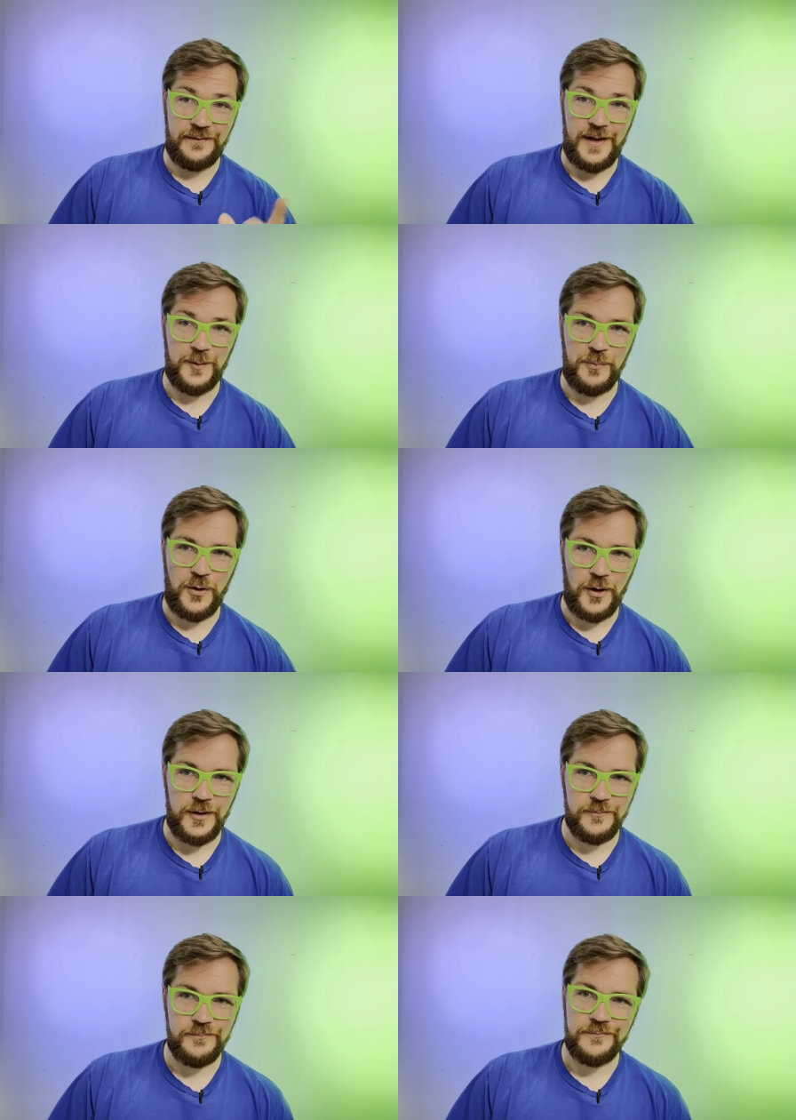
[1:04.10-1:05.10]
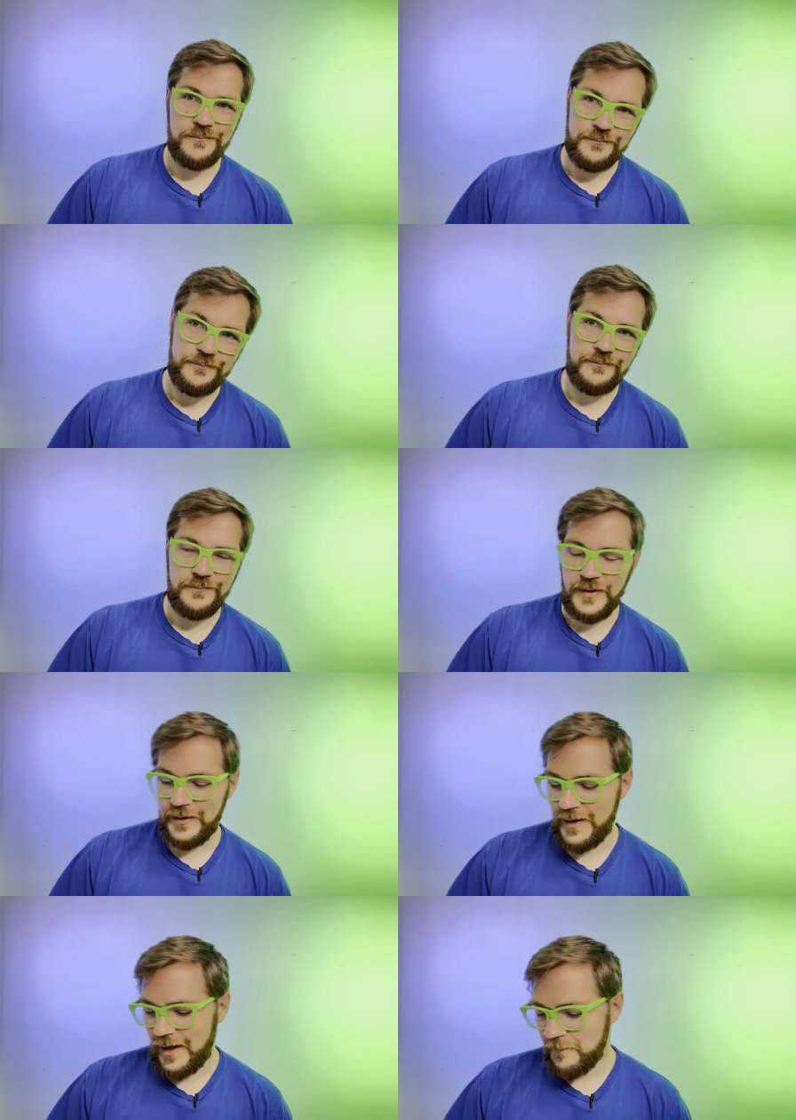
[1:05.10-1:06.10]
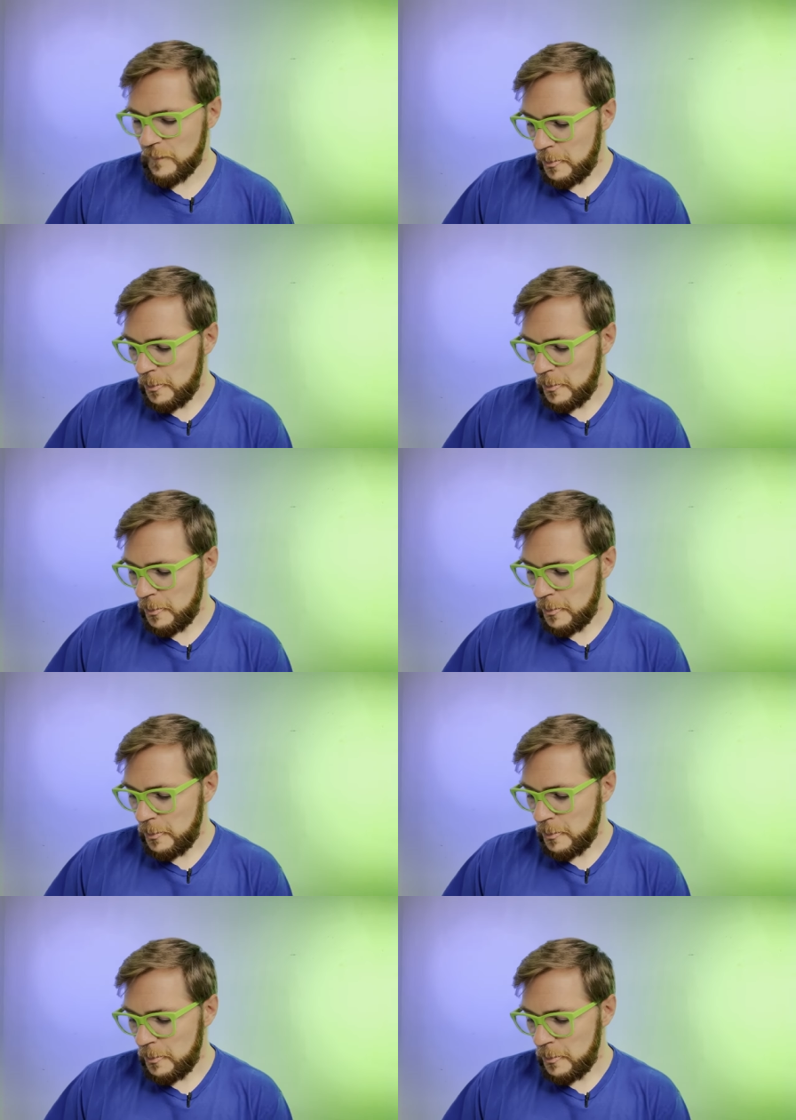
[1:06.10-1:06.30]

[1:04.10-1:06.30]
loud part. Yeah.